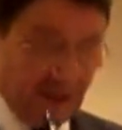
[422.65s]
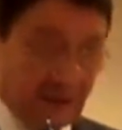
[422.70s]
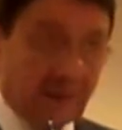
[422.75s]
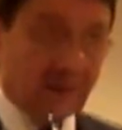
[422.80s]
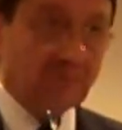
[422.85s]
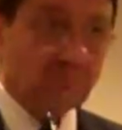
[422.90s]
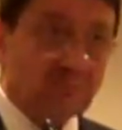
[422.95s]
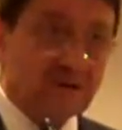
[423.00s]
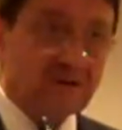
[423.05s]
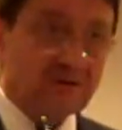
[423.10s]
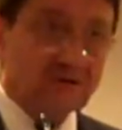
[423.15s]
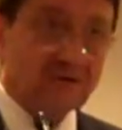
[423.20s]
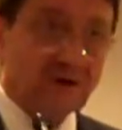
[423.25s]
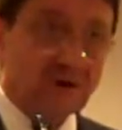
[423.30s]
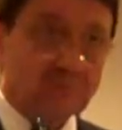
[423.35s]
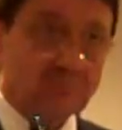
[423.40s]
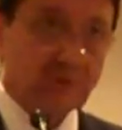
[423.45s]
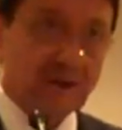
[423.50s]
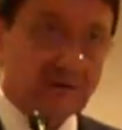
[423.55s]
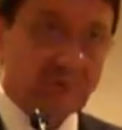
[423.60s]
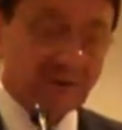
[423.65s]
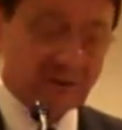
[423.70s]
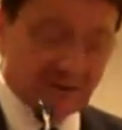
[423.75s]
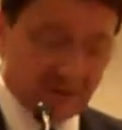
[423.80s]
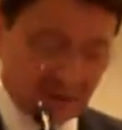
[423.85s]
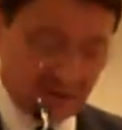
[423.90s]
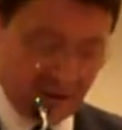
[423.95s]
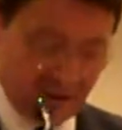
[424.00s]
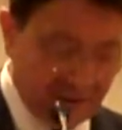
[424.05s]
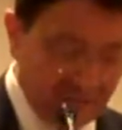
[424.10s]
And let me start by
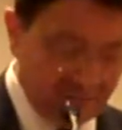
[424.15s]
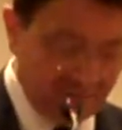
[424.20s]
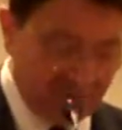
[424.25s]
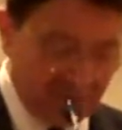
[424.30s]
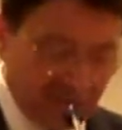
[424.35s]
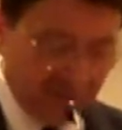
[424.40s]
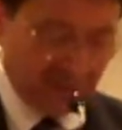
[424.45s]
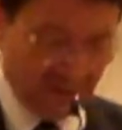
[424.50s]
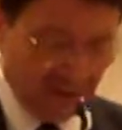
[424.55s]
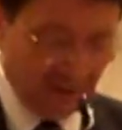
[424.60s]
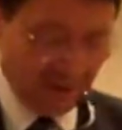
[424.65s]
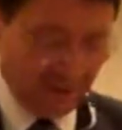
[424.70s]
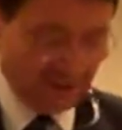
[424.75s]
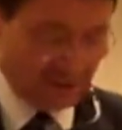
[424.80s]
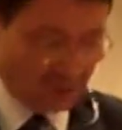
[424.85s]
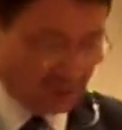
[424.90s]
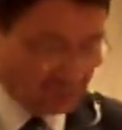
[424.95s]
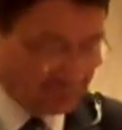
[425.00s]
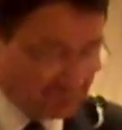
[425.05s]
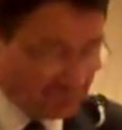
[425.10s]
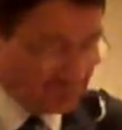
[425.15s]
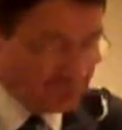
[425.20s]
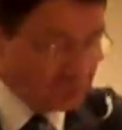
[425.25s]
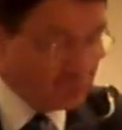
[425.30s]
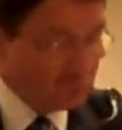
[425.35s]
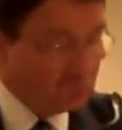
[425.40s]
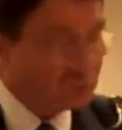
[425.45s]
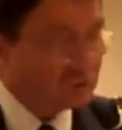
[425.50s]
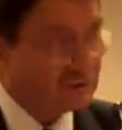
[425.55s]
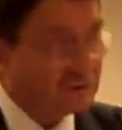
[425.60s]
recognizing the
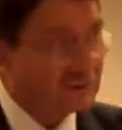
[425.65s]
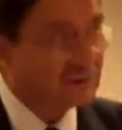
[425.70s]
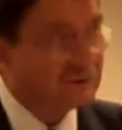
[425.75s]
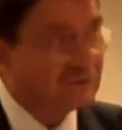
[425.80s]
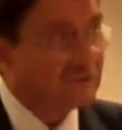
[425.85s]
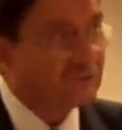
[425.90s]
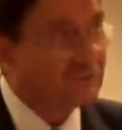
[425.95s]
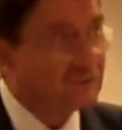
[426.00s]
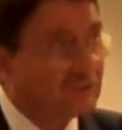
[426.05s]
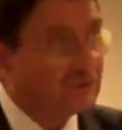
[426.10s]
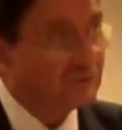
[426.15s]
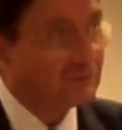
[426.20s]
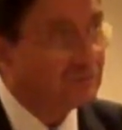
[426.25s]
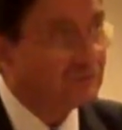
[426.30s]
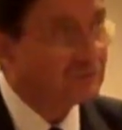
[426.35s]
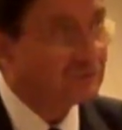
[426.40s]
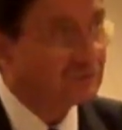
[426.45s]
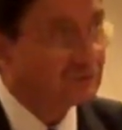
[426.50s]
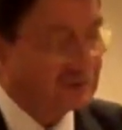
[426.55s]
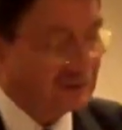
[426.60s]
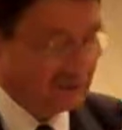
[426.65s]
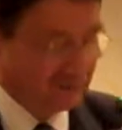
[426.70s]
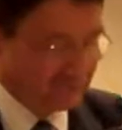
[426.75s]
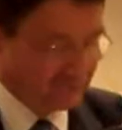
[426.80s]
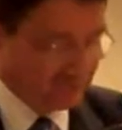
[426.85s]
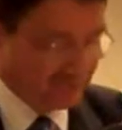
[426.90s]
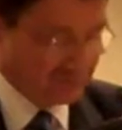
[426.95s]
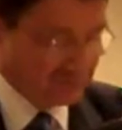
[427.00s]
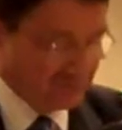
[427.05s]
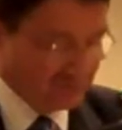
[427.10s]
contribution that this university
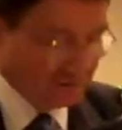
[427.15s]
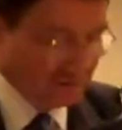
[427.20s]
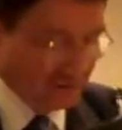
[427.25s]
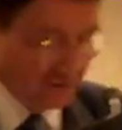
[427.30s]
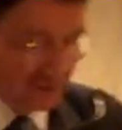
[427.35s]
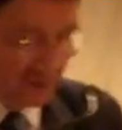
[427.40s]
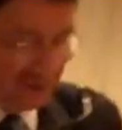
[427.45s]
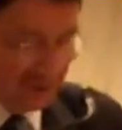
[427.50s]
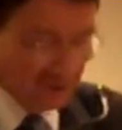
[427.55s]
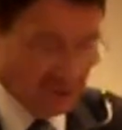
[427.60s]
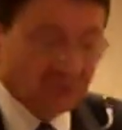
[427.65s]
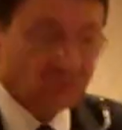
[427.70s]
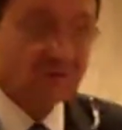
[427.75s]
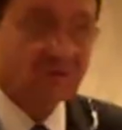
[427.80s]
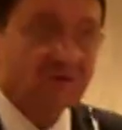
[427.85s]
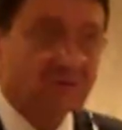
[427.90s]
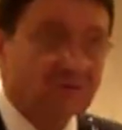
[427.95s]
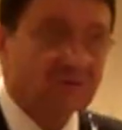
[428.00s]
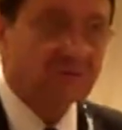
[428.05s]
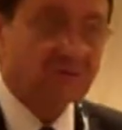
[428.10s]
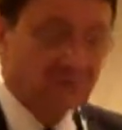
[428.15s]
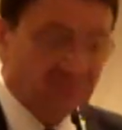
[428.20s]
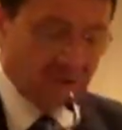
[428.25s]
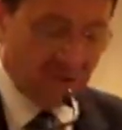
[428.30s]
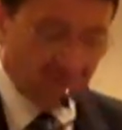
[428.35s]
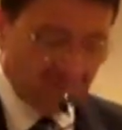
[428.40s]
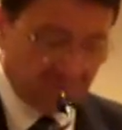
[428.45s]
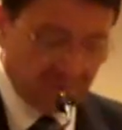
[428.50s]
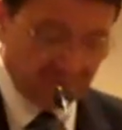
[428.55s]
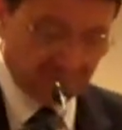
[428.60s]
has done, not just to
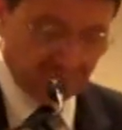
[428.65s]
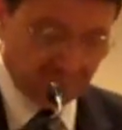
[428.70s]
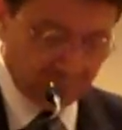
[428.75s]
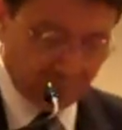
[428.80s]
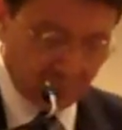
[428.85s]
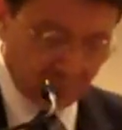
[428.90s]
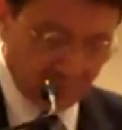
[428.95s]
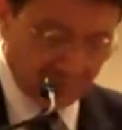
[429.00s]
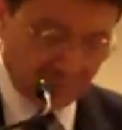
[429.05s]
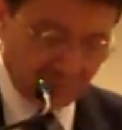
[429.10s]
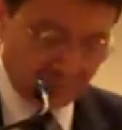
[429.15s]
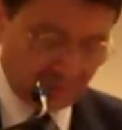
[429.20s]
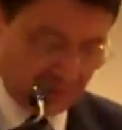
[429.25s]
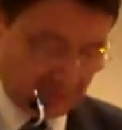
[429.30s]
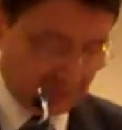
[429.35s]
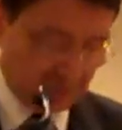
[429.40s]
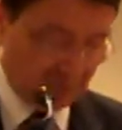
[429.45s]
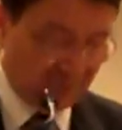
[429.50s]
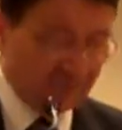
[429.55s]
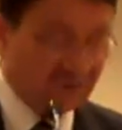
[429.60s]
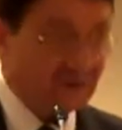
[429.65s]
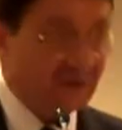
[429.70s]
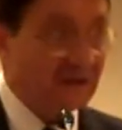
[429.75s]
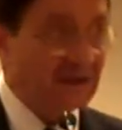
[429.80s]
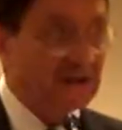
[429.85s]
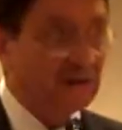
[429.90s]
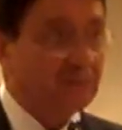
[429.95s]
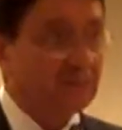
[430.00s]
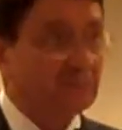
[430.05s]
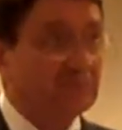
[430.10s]
development of tourism in the
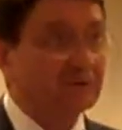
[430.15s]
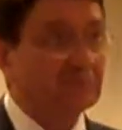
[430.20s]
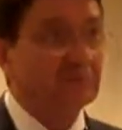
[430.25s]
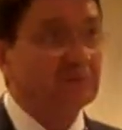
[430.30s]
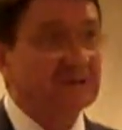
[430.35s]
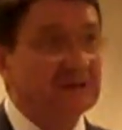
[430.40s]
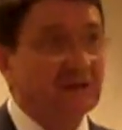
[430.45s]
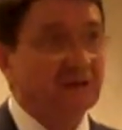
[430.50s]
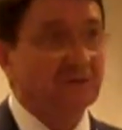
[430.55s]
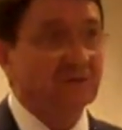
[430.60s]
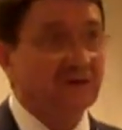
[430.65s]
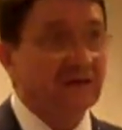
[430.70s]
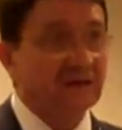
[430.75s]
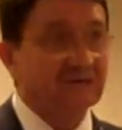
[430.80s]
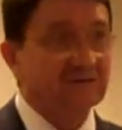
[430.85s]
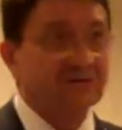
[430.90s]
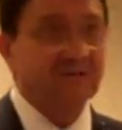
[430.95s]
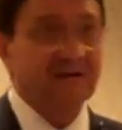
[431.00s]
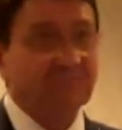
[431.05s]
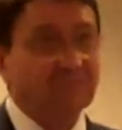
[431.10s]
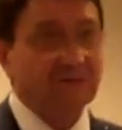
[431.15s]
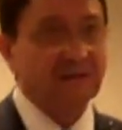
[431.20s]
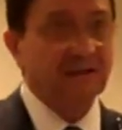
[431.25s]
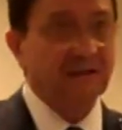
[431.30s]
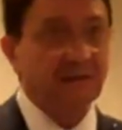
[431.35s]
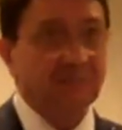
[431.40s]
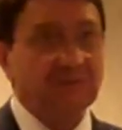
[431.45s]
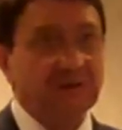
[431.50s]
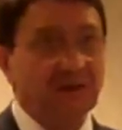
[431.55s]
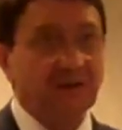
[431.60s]
USA, but beyond that,
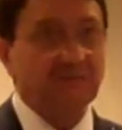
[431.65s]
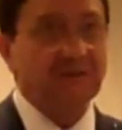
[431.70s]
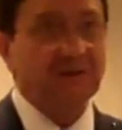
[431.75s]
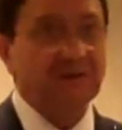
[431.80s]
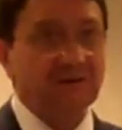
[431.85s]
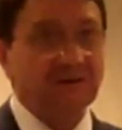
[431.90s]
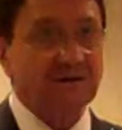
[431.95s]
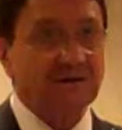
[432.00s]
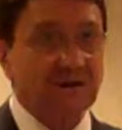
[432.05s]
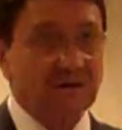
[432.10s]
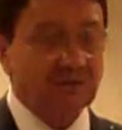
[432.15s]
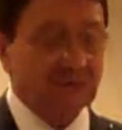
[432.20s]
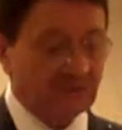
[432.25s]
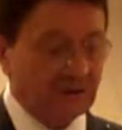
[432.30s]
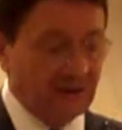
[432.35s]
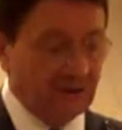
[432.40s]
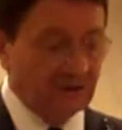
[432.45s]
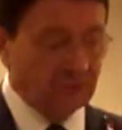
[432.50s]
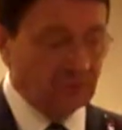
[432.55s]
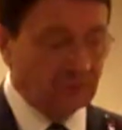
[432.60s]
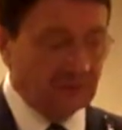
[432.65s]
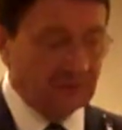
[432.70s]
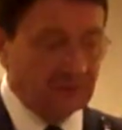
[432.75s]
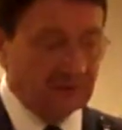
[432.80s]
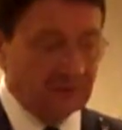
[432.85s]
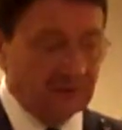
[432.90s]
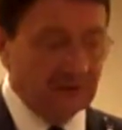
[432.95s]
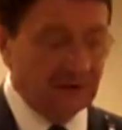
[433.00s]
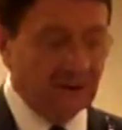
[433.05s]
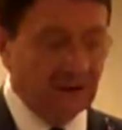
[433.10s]
definitely beyond that in the
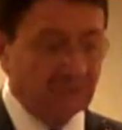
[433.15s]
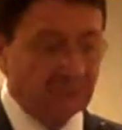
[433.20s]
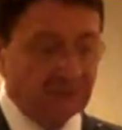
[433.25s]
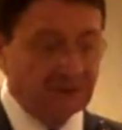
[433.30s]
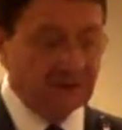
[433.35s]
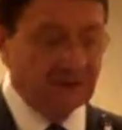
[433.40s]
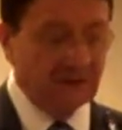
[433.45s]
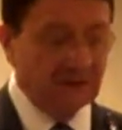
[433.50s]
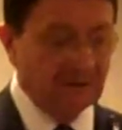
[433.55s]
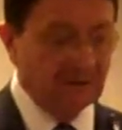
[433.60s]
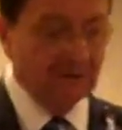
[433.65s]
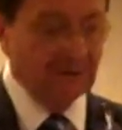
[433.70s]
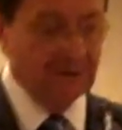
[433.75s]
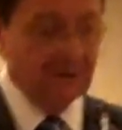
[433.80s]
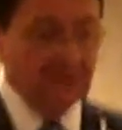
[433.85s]
international arena.